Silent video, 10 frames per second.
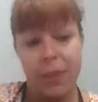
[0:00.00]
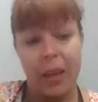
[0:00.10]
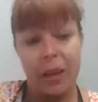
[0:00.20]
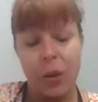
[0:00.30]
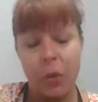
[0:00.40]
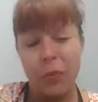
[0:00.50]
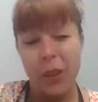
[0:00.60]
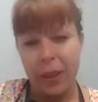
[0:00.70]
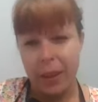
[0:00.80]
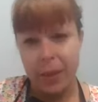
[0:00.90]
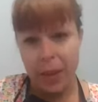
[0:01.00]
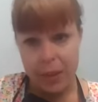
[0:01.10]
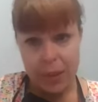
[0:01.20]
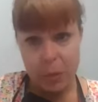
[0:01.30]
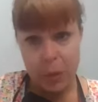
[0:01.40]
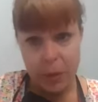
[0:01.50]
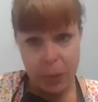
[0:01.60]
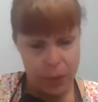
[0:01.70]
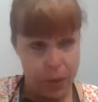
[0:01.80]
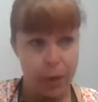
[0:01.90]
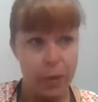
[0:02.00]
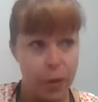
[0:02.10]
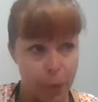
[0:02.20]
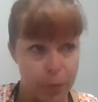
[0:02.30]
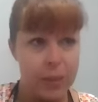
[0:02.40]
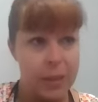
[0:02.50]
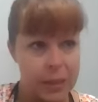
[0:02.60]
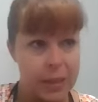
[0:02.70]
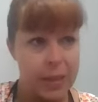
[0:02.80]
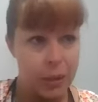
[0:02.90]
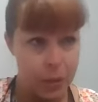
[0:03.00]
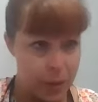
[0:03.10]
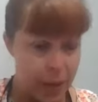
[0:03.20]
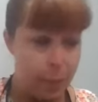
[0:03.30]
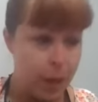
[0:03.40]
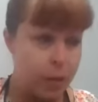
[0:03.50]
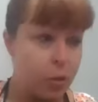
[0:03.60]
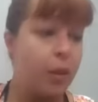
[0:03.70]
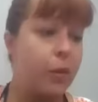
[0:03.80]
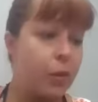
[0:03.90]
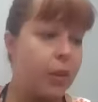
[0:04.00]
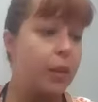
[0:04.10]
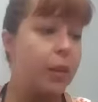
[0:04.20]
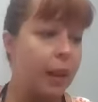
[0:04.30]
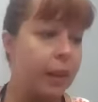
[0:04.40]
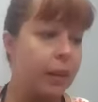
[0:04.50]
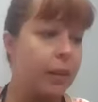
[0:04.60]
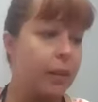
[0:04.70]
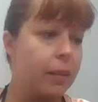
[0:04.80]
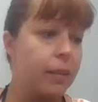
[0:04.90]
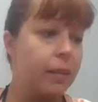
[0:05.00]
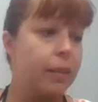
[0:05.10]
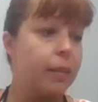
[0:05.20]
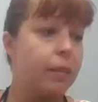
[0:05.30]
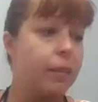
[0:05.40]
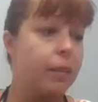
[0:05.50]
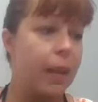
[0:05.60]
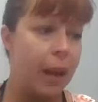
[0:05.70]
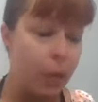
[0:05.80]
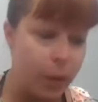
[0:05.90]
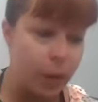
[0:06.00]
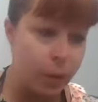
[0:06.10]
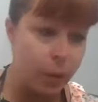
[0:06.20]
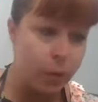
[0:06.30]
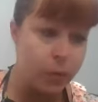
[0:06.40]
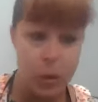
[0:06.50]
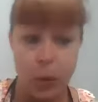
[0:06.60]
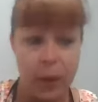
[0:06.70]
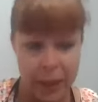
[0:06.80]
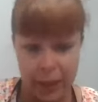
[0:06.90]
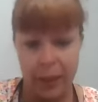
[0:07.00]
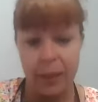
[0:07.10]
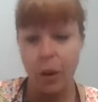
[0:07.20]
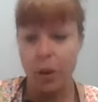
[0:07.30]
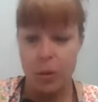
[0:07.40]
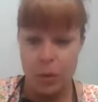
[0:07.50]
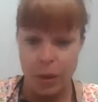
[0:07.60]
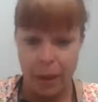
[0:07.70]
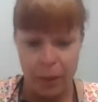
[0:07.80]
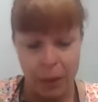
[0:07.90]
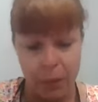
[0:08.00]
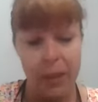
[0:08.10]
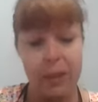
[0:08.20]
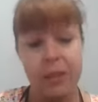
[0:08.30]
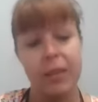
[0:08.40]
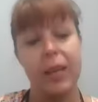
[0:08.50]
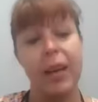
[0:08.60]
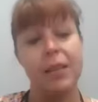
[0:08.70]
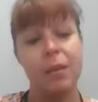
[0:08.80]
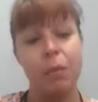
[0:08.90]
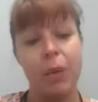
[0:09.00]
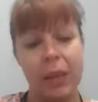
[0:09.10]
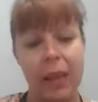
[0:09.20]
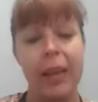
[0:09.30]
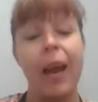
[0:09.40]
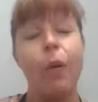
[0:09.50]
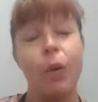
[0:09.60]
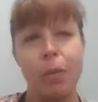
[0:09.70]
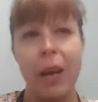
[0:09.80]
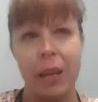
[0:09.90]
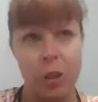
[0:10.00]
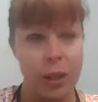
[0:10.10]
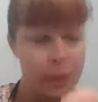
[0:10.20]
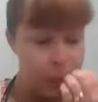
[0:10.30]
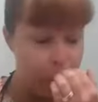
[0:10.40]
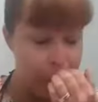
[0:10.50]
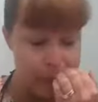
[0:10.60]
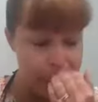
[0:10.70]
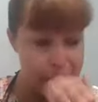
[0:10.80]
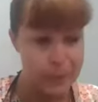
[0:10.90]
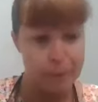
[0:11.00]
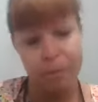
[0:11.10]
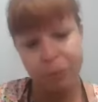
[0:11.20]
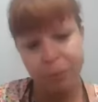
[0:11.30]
And I don't feel like I've gotten to speak with other business leaders that much, other than like, how are you doing? And are you still having events? It hasn't been like, how are you managing this process?